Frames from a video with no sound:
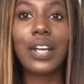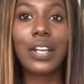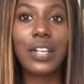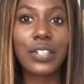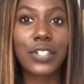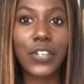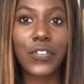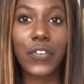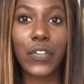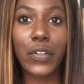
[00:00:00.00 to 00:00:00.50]

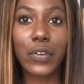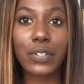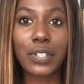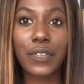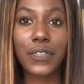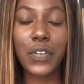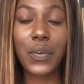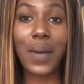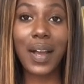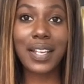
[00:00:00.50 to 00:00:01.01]
So for those
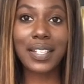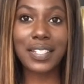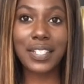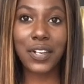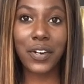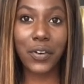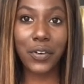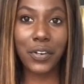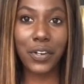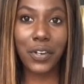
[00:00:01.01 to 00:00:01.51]
of you guys that
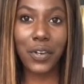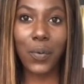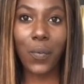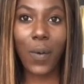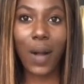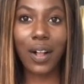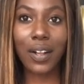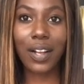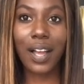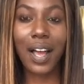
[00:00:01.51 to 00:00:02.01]
are new,
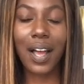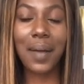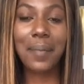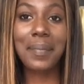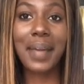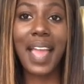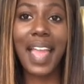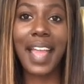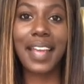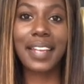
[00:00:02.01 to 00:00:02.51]
welcome,
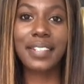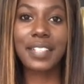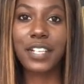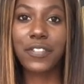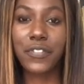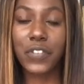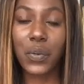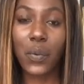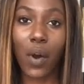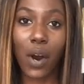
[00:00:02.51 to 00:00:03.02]
and
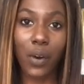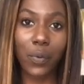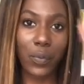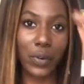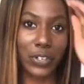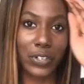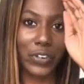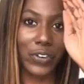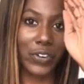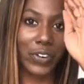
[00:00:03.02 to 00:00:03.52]
if you are
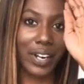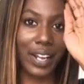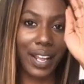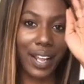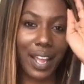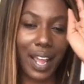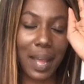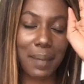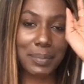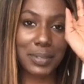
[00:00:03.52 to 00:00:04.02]

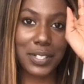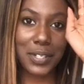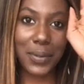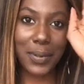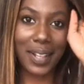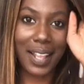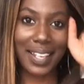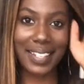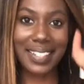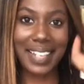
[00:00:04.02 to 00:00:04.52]
returning, I'm so
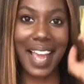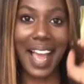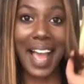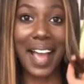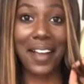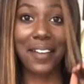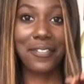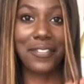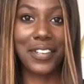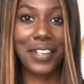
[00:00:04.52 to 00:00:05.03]
glad to
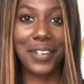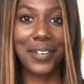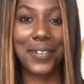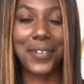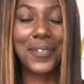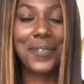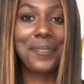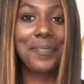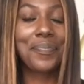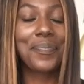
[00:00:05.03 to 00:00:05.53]
have
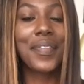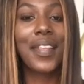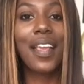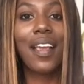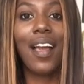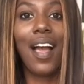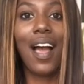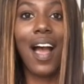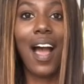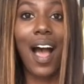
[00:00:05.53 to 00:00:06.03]
you.
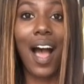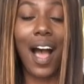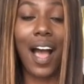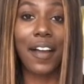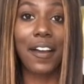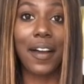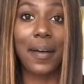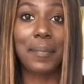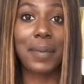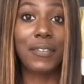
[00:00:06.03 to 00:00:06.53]

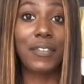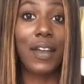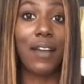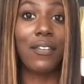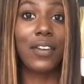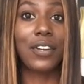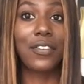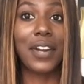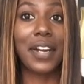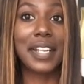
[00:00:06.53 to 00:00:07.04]
If you
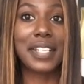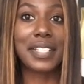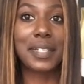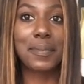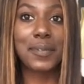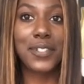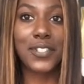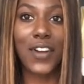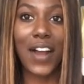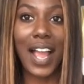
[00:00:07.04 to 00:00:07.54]
haven't already
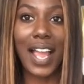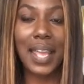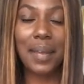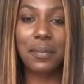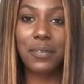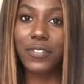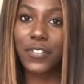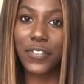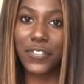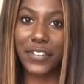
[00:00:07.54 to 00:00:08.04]
subscribed,
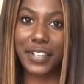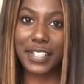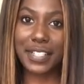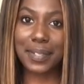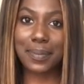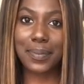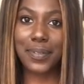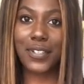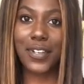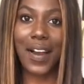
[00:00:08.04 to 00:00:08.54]
feel free to
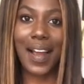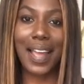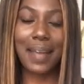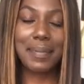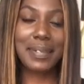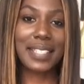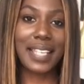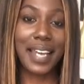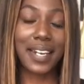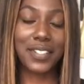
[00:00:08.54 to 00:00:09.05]
subscribe,
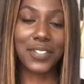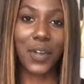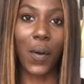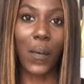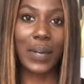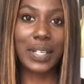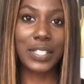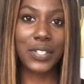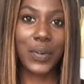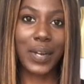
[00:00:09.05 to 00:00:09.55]
as that is
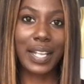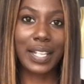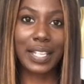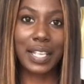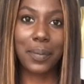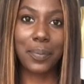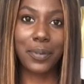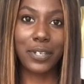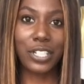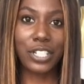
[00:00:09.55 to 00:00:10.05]
always greatly
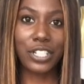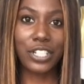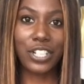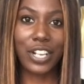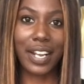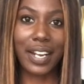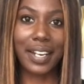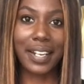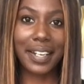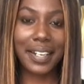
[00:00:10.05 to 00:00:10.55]

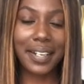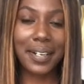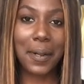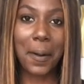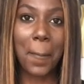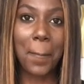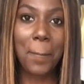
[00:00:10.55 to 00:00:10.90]
appreciated.